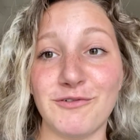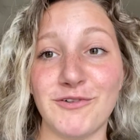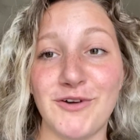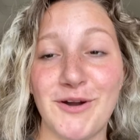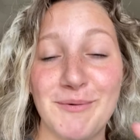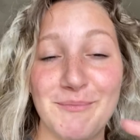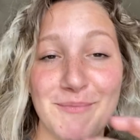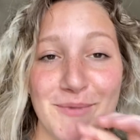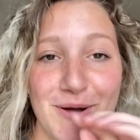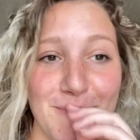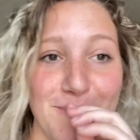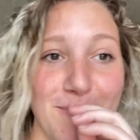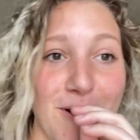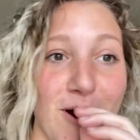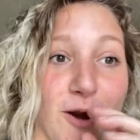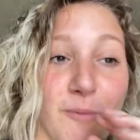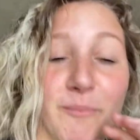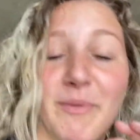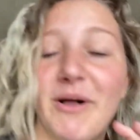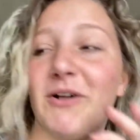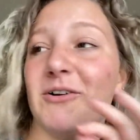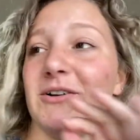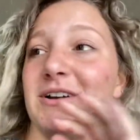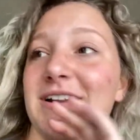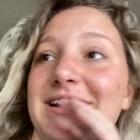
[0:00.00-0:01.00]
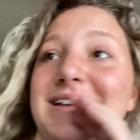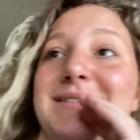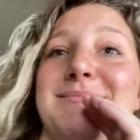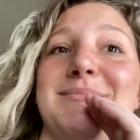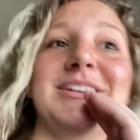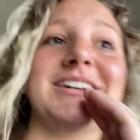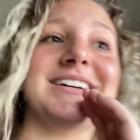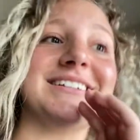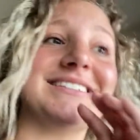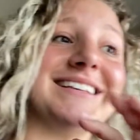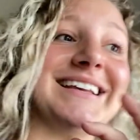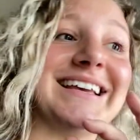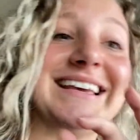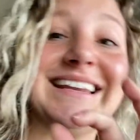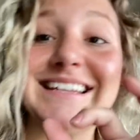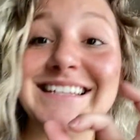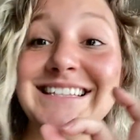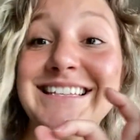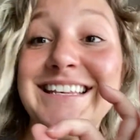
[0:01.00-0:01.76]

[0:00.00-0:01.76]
from our balcony because it is